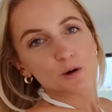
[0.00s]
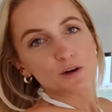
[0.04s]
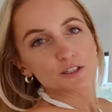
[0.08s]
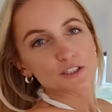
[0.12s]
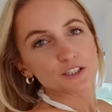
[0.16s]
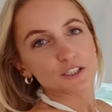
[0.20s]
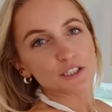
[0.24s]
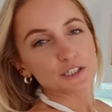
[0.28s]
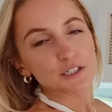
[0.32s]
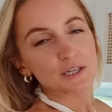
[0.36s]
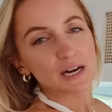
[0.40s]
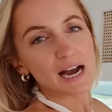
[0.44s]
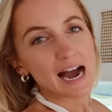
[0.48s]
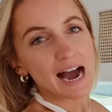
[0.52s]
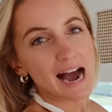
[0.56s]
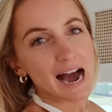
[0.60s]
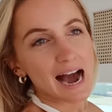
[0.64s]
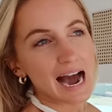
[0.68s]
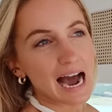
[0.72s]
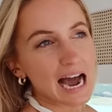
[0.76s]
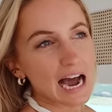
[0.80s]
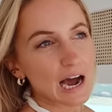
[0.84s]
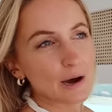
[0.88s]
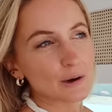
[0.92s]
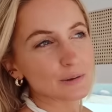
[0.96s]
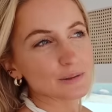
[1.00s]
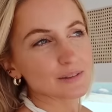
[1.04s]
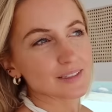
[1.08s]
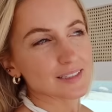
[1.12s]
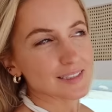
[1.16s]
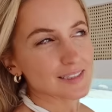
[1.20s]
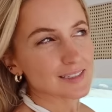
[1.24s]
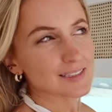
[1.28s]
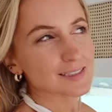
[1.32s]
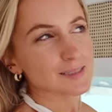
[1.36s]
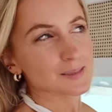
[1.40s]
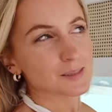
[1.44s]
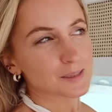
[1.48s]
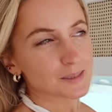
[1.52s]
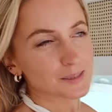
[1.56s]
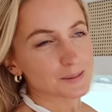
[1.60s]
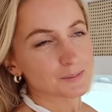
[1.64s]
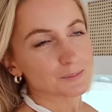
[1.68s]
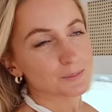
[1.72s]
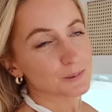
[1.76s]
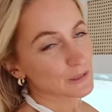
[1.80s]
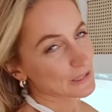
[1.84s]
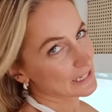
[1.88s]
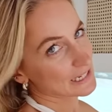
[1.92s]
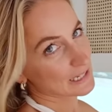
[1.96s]
wonder how this
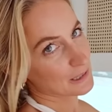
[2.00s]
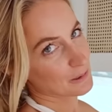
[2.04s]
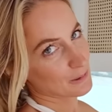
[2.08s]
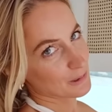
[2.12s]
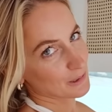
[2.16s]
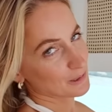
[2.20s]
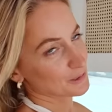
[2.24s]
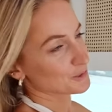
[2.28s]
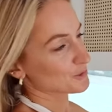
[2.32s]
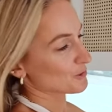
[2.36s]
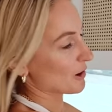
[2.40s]
doesn't break while